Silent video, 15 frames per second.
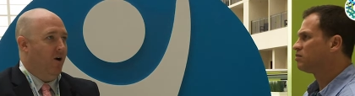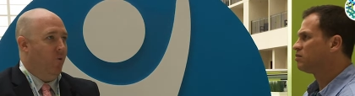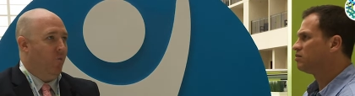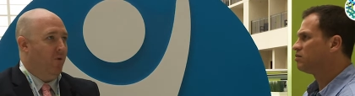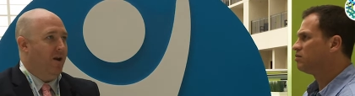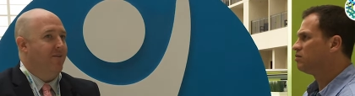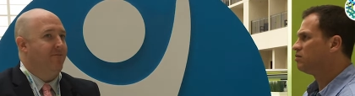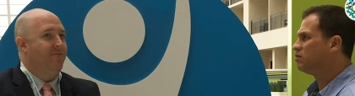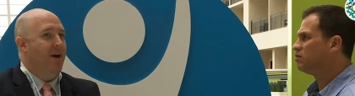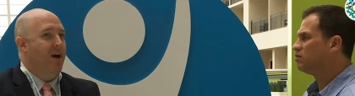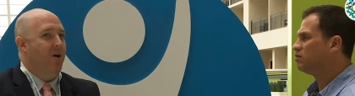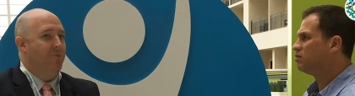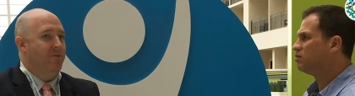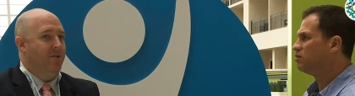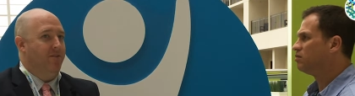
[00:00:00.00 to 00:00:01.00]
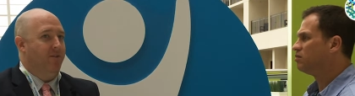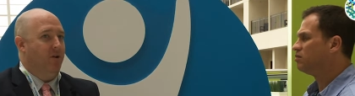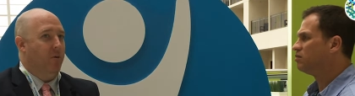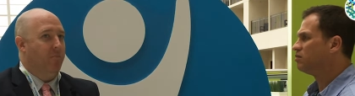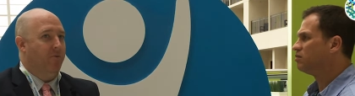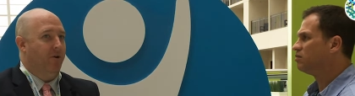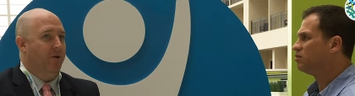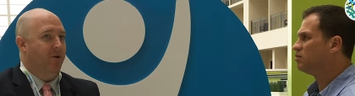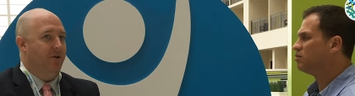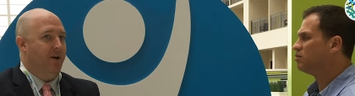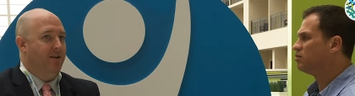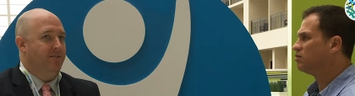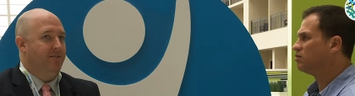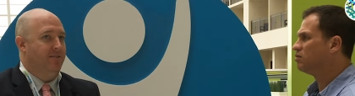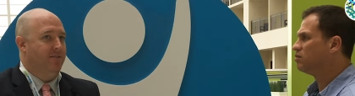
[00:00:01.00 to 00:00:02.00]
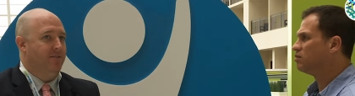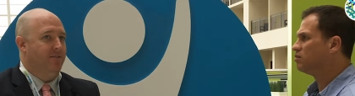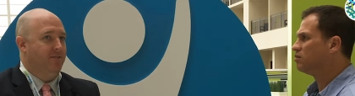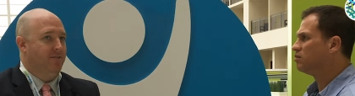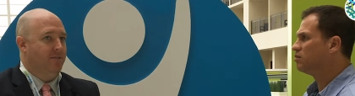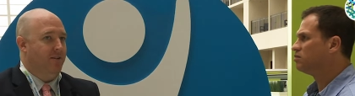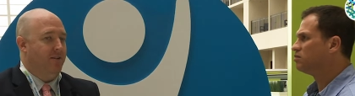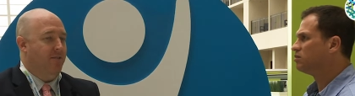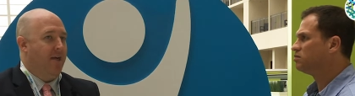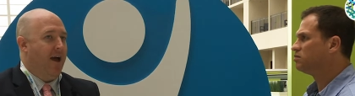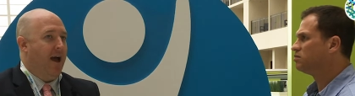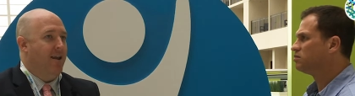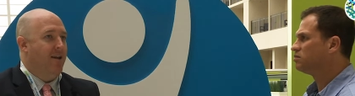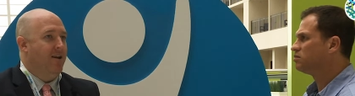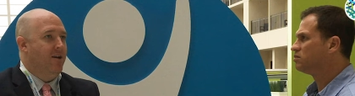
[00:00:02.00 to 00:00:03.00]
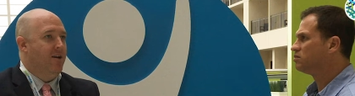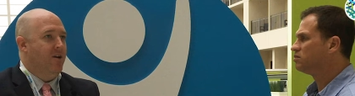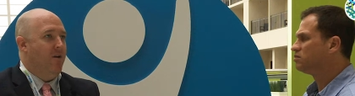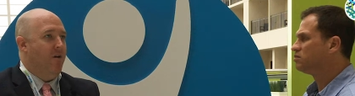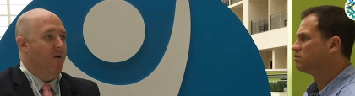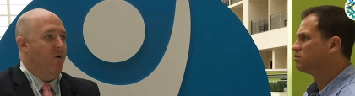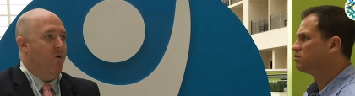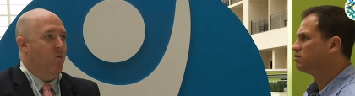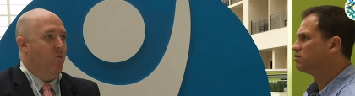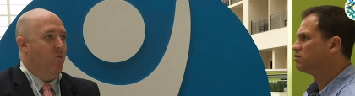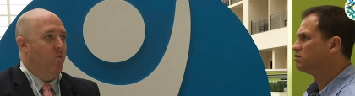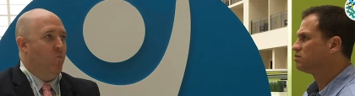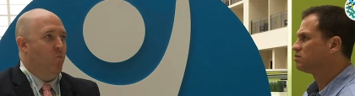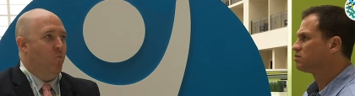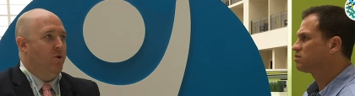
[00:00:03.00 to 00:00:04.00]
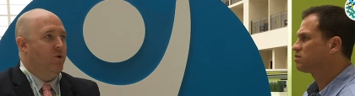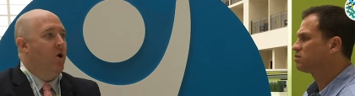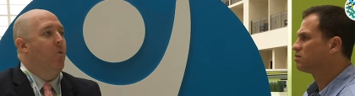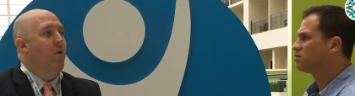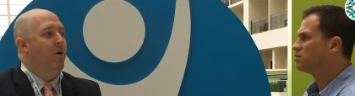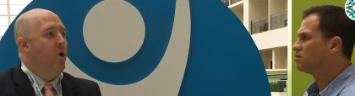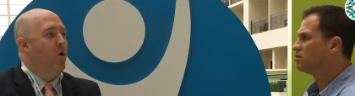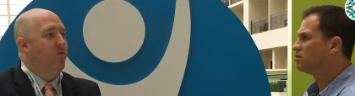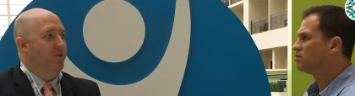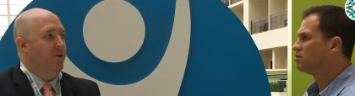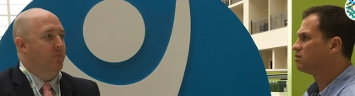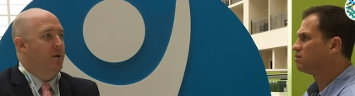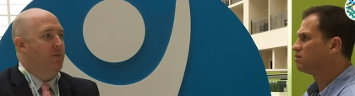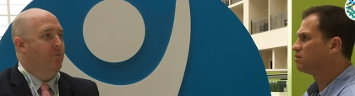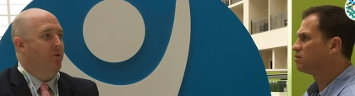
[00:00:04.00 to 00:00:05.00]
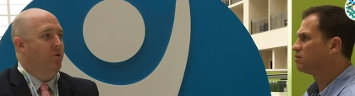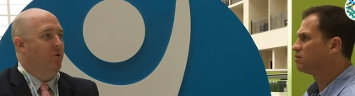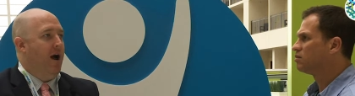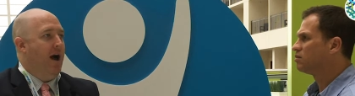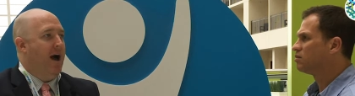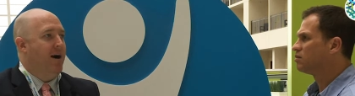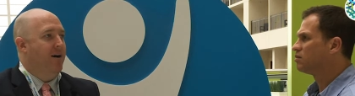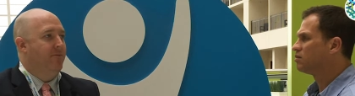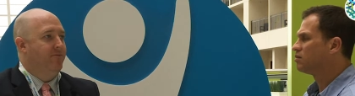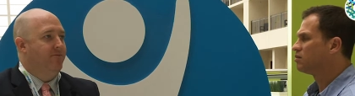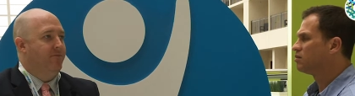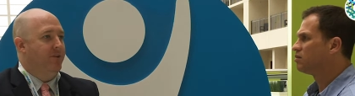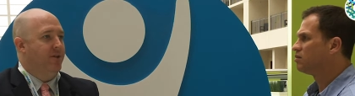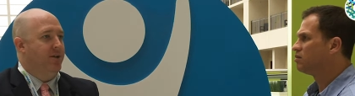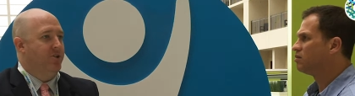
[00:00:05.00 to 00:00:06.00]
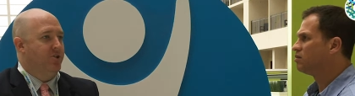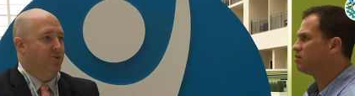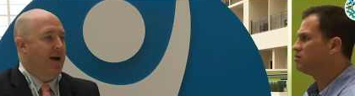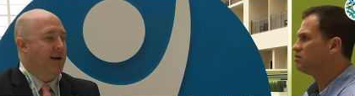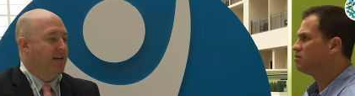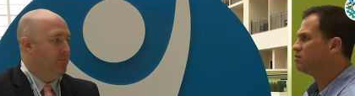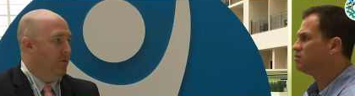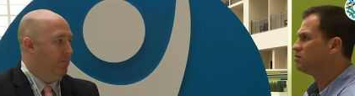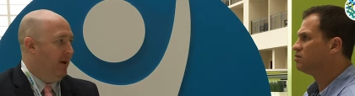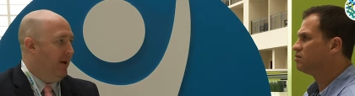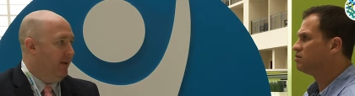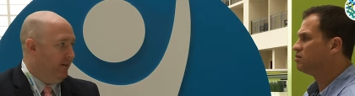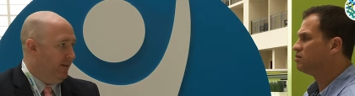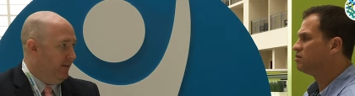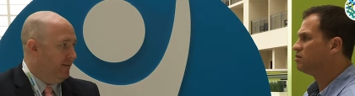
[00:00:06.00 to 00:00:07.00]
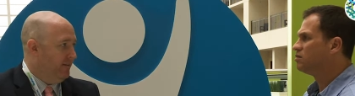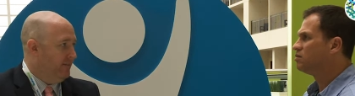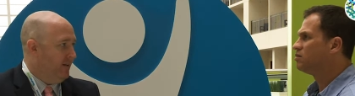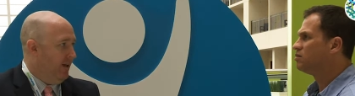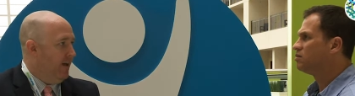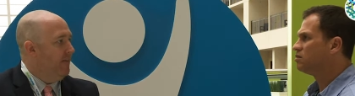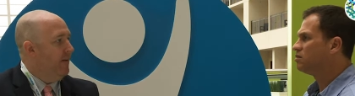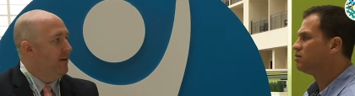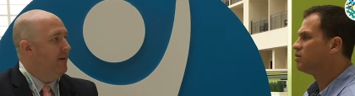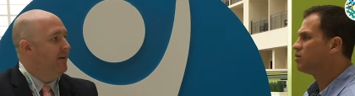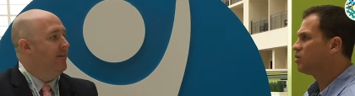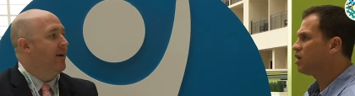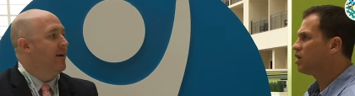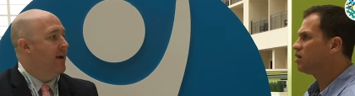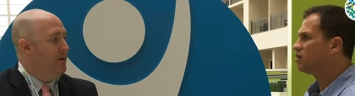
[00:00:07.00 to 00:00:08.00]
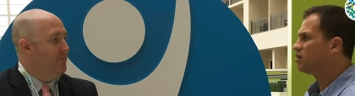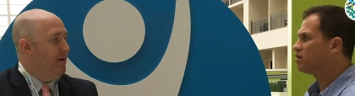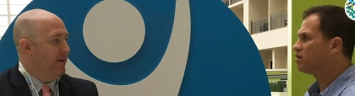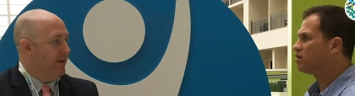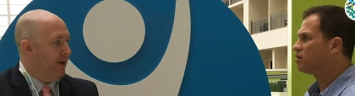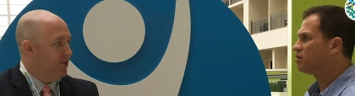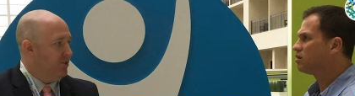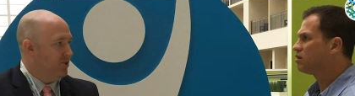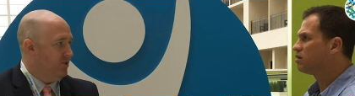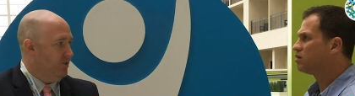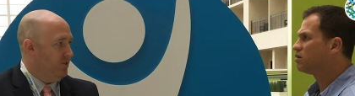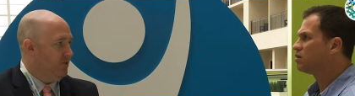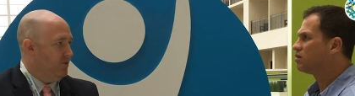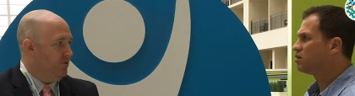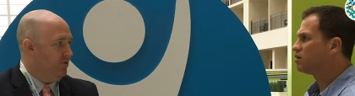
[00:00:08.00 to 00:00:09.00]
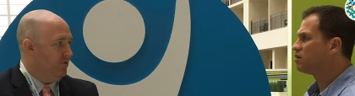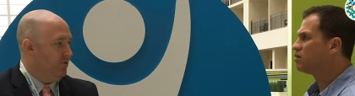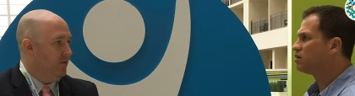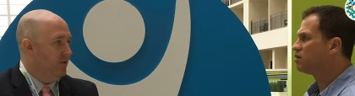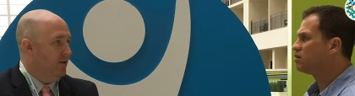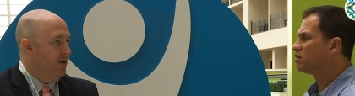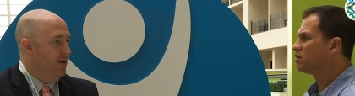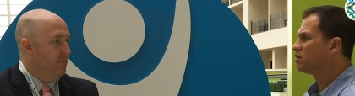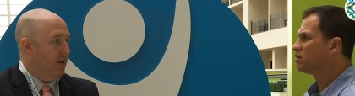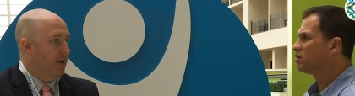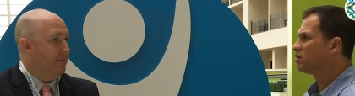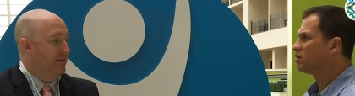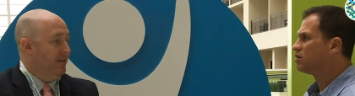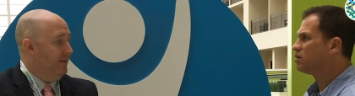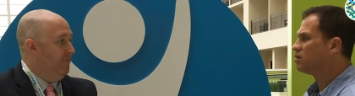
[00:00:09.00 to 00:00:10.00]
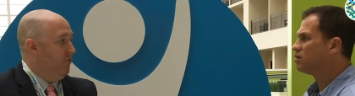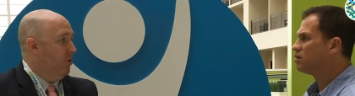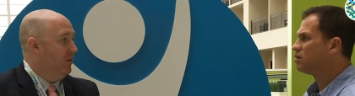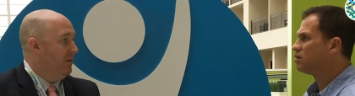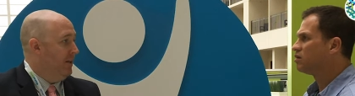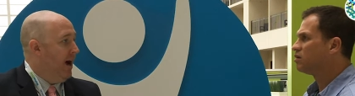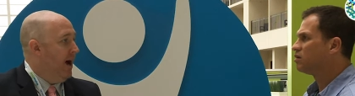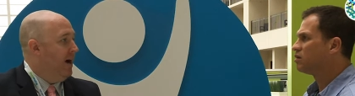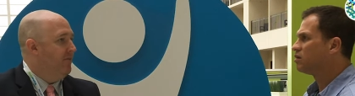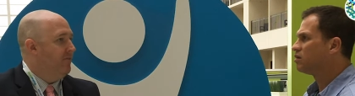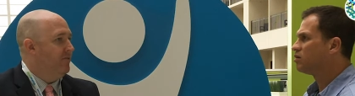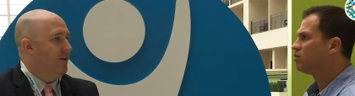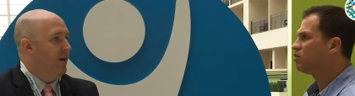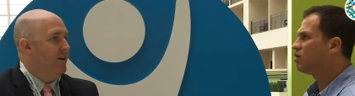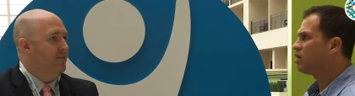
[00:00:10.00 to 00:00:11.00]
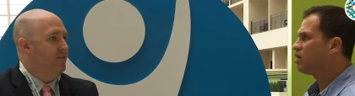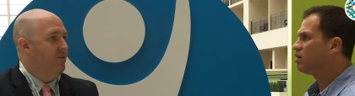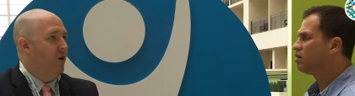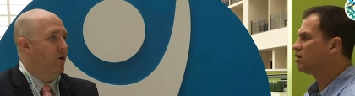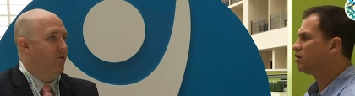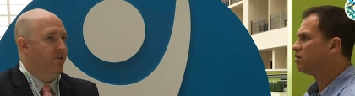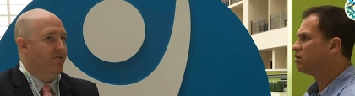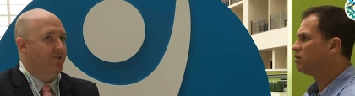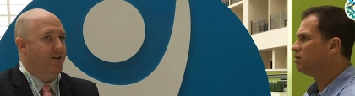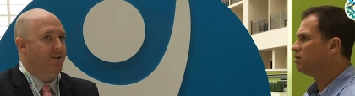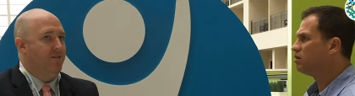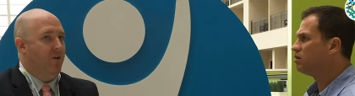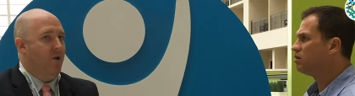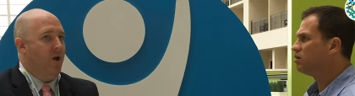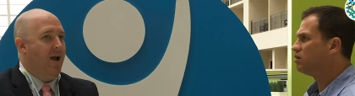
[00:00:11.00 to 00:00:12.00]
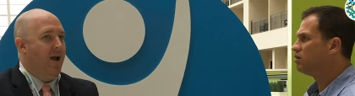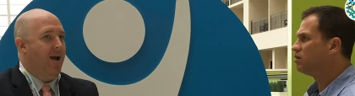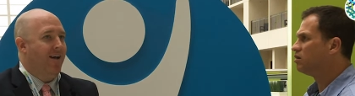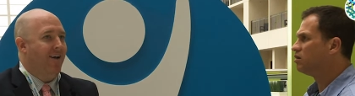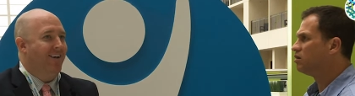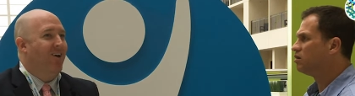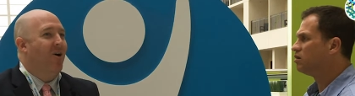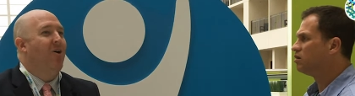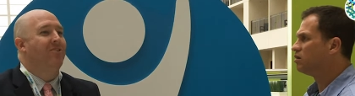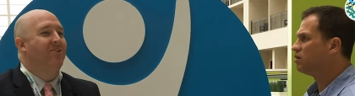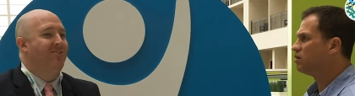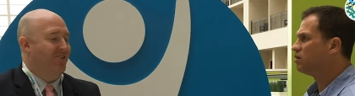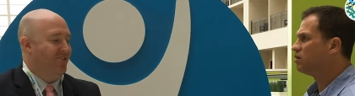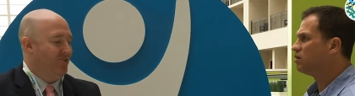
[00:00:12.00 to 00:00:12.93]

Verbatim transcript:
Speaker 1: we have found within the opioid crisis that we don't want to overlook people who have intractable pain needs and they need that kind of medication to be able to live normal lives. And so there's it like all these